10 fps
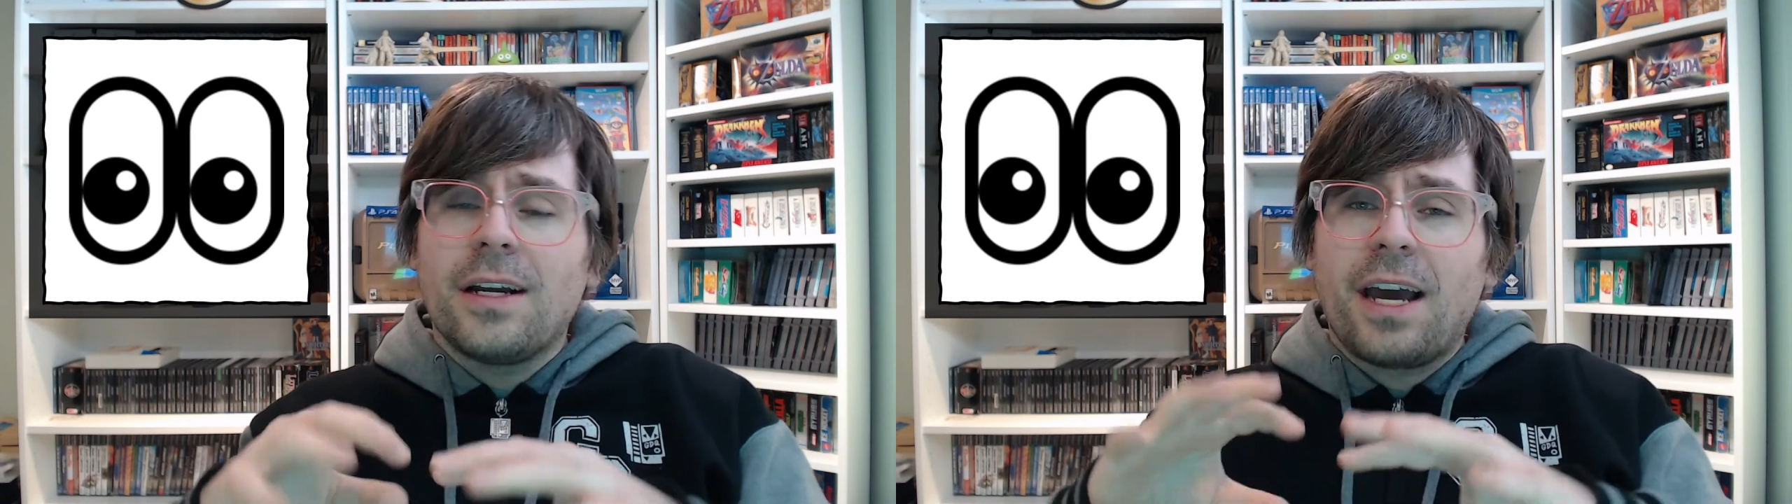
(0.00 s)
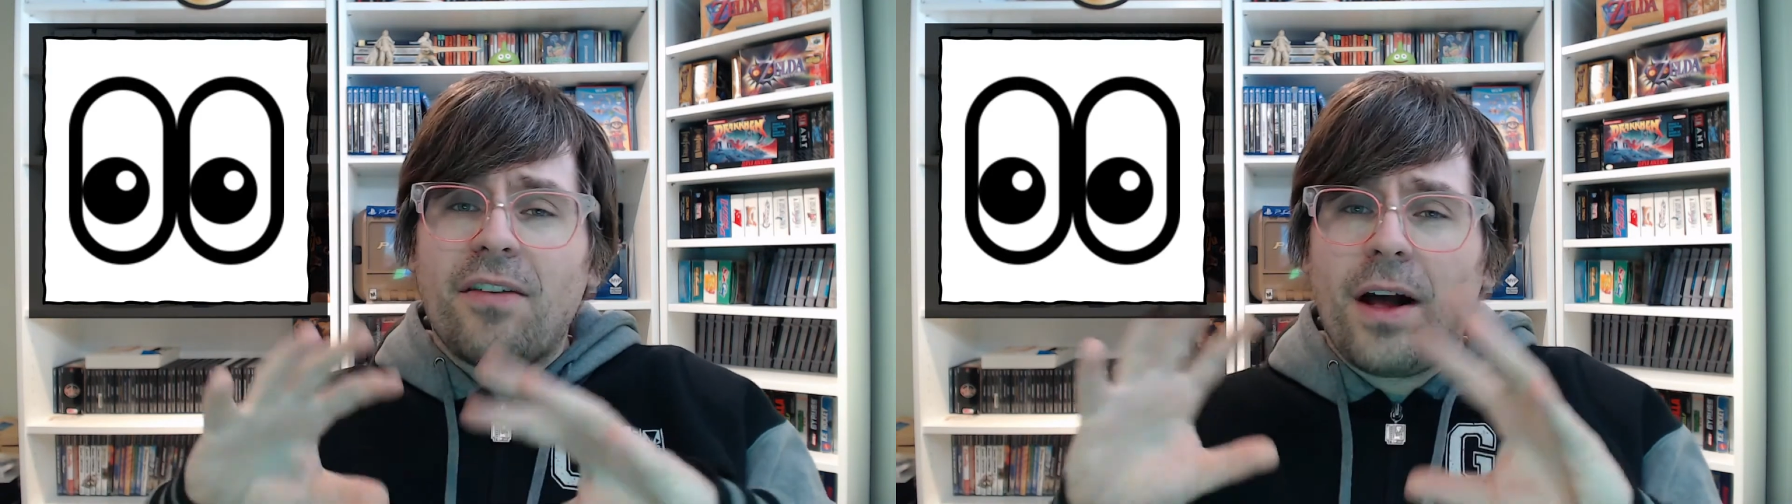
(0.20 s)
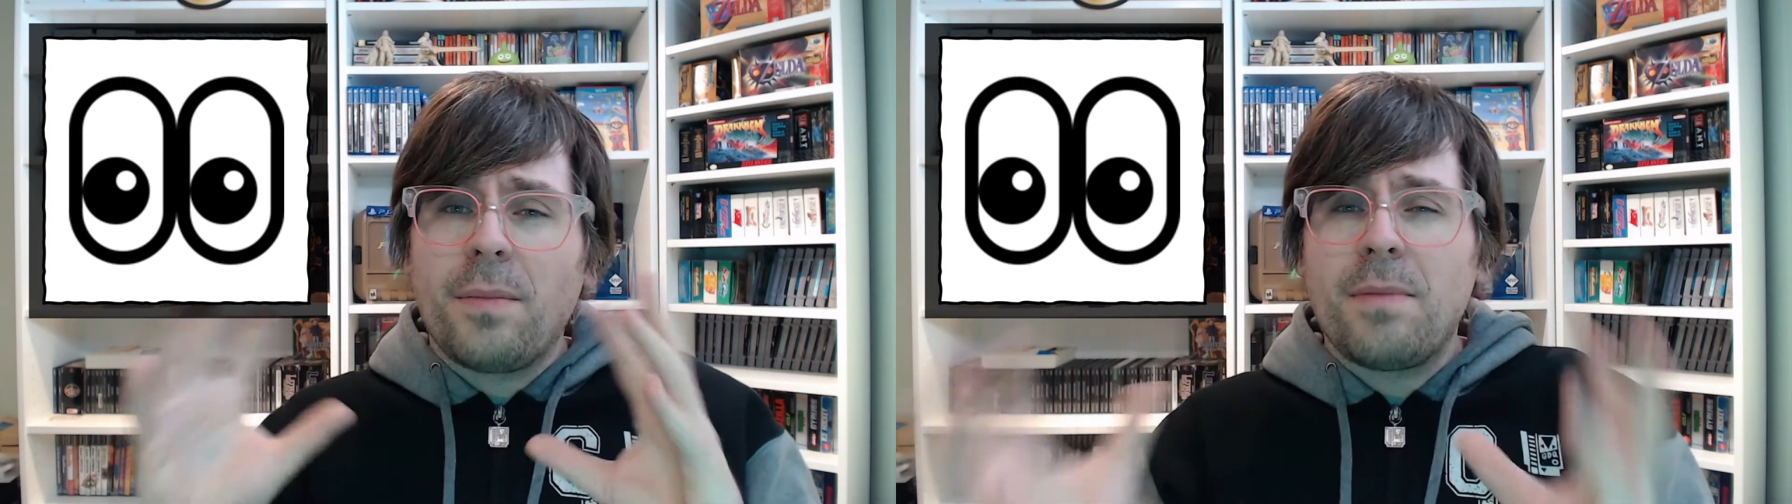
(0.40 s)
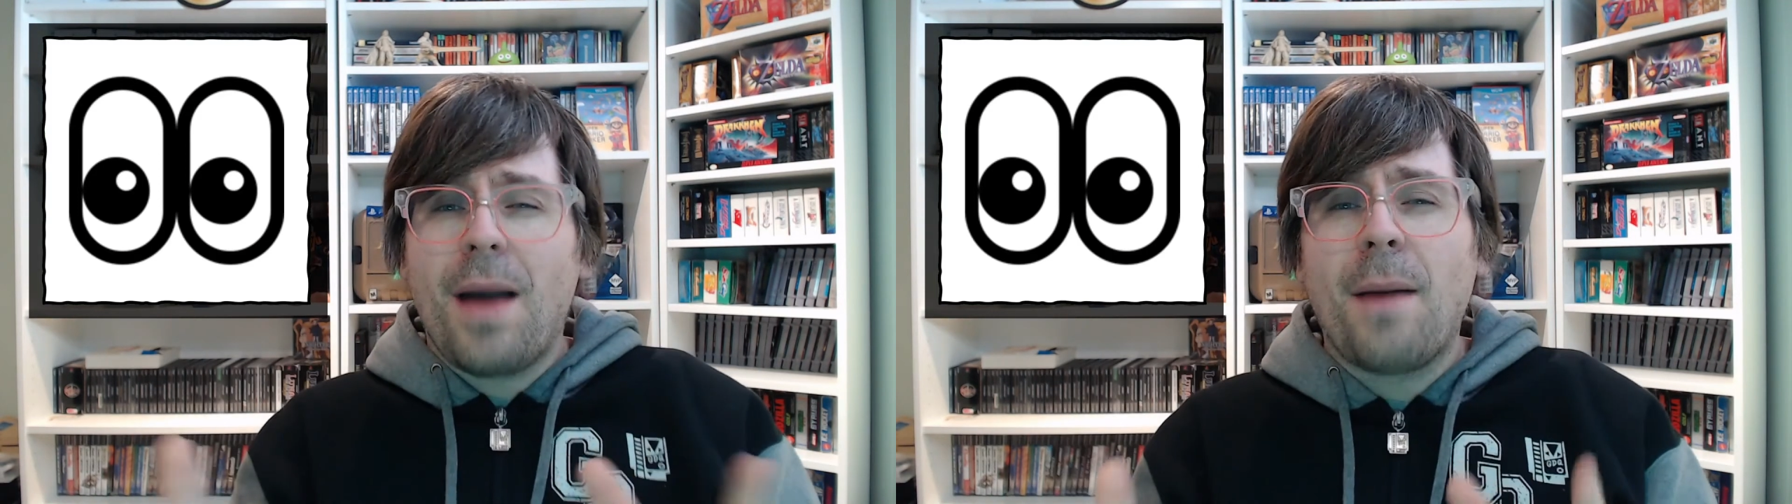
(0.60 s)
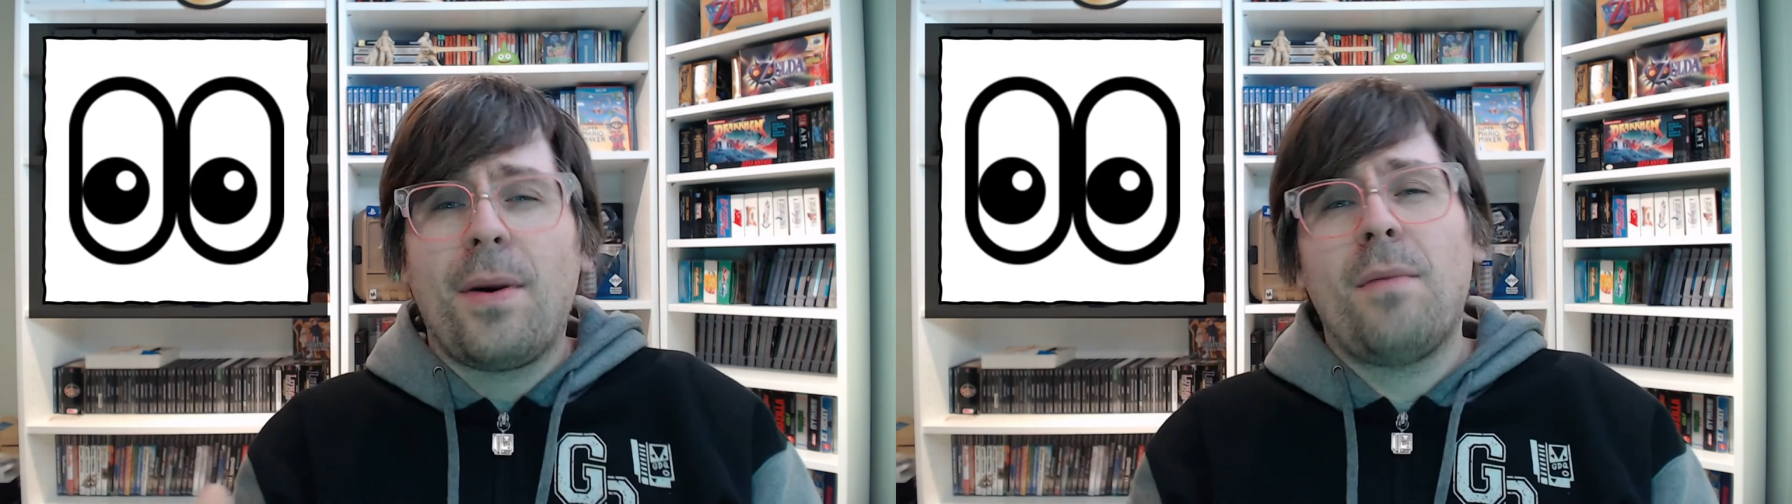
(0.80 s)
kind of help me
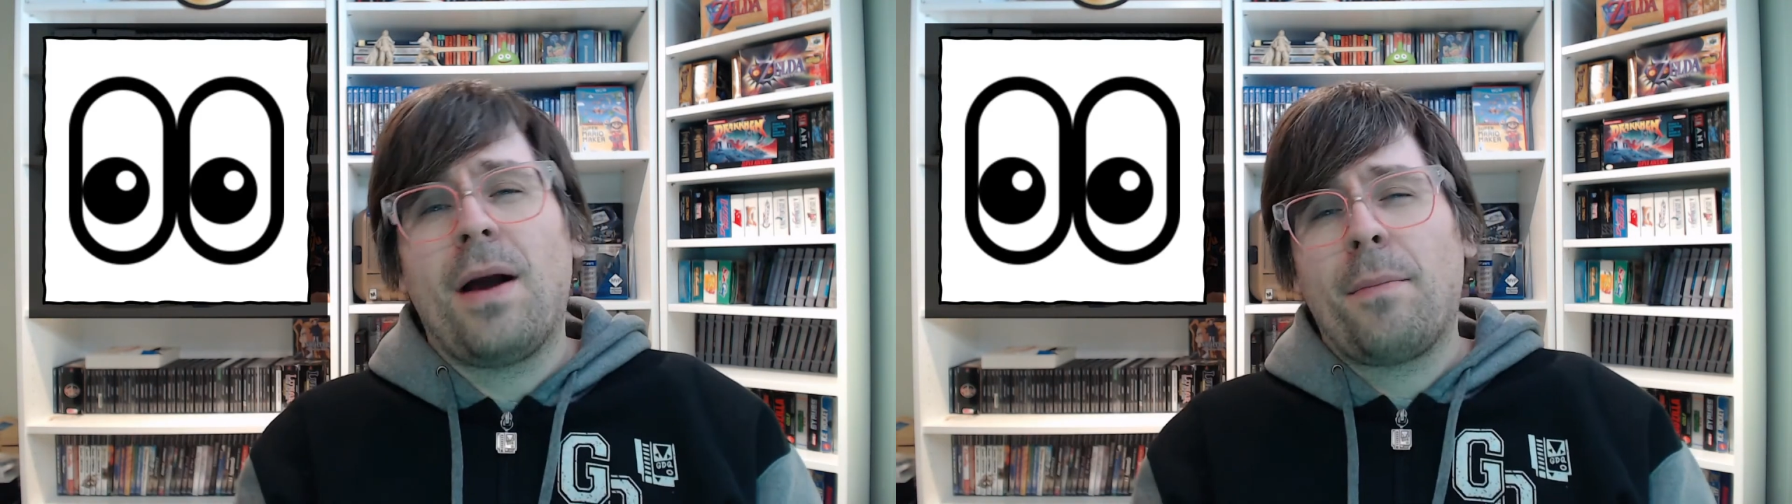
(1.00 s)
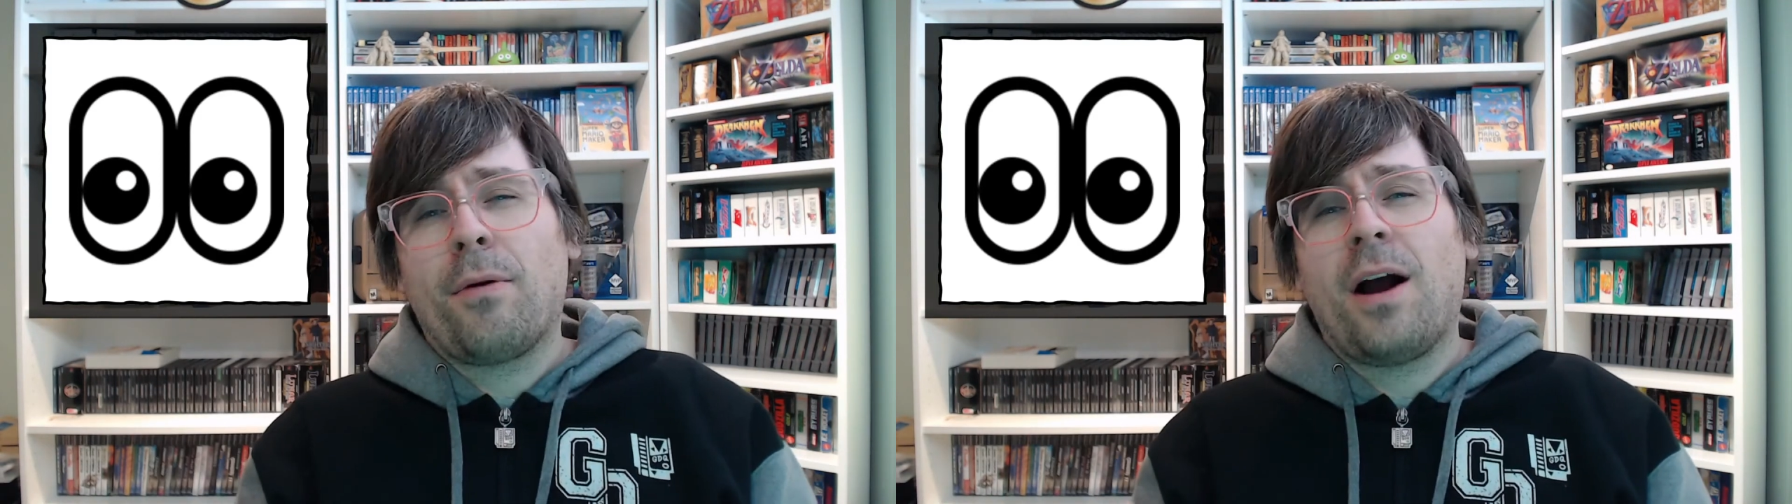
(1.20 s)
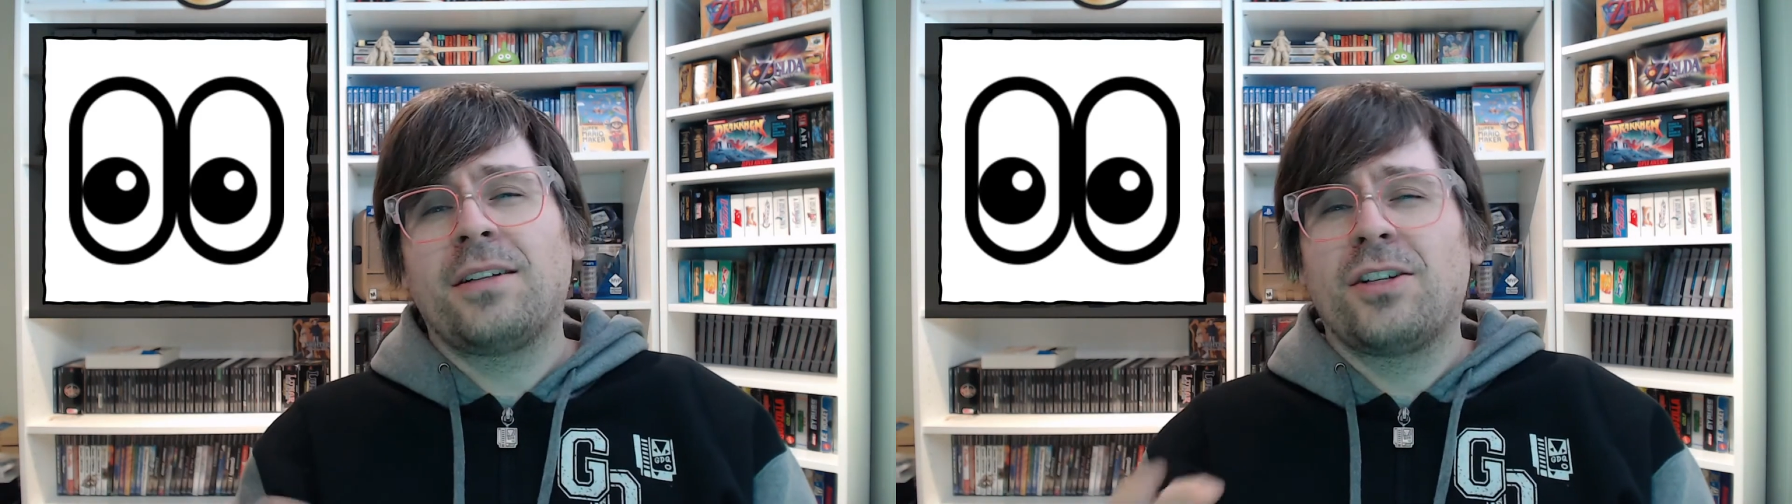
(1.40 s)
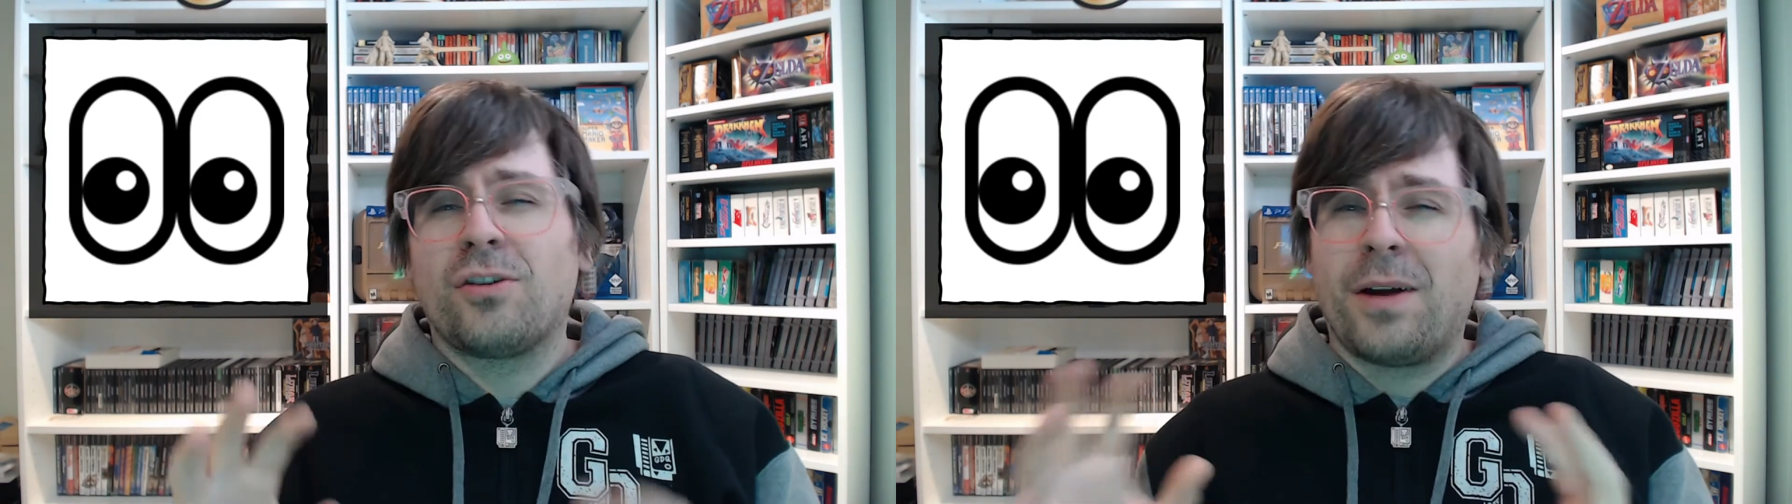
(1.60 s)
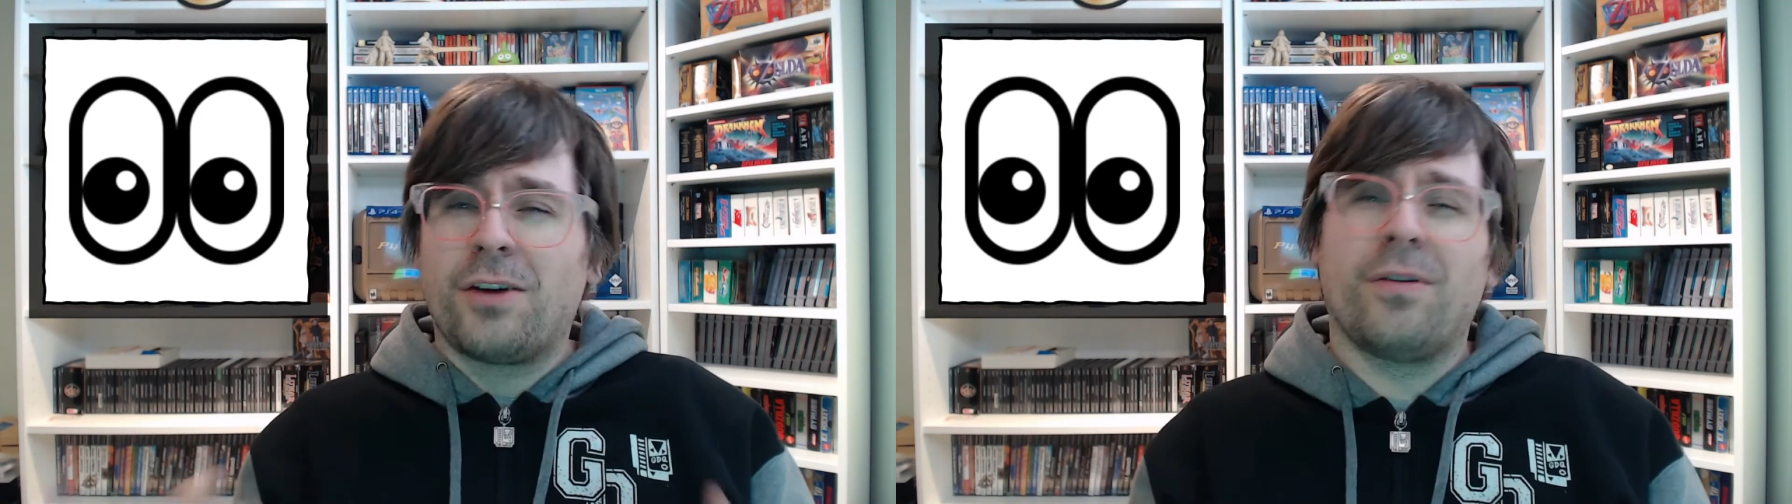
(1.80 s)
map out my process or
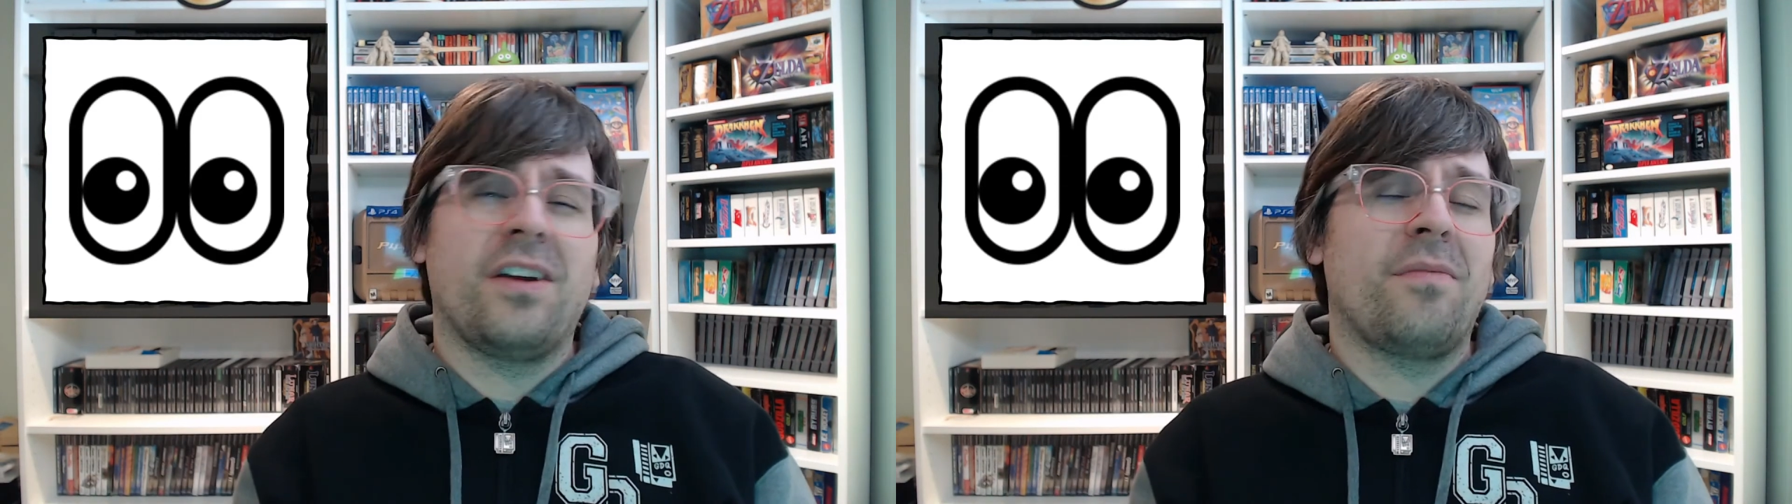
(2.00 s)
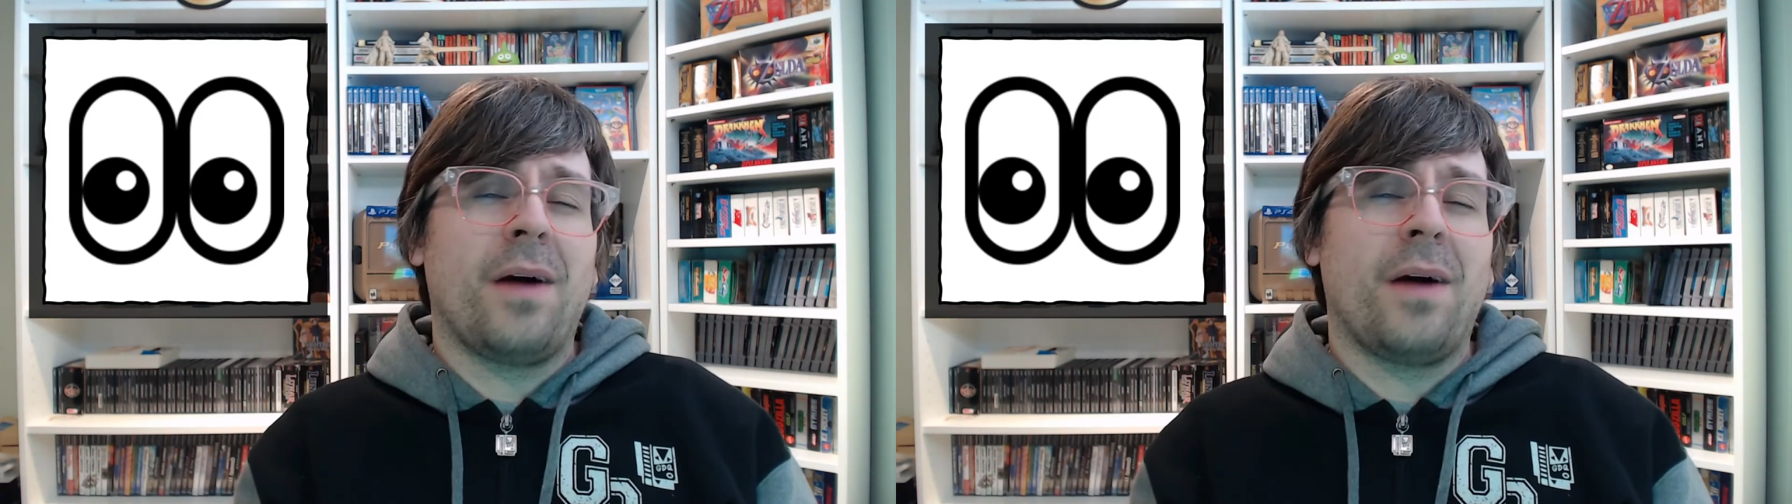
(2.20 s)
my creative